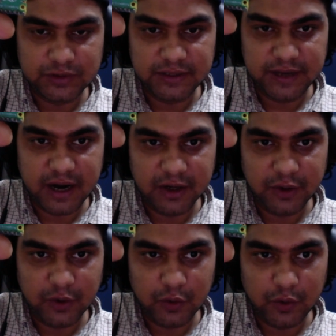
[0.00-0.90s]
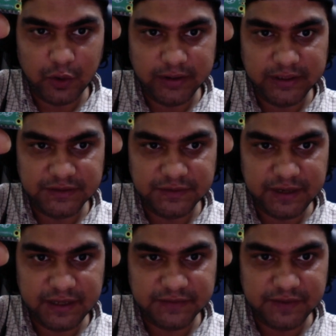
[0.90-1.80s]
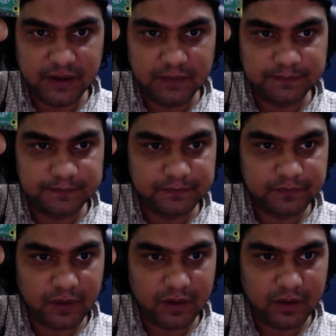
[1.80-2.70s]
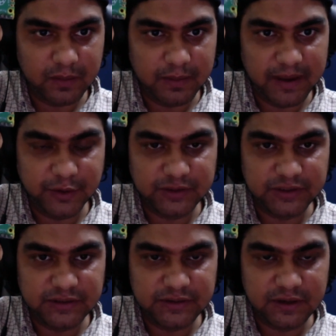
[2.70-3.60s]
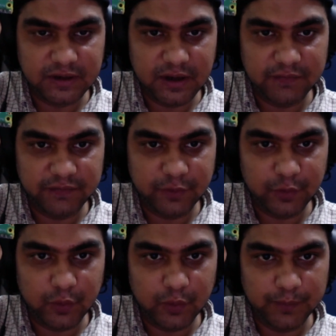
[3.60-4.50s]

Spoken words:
the Arduino code on this one as well by using a few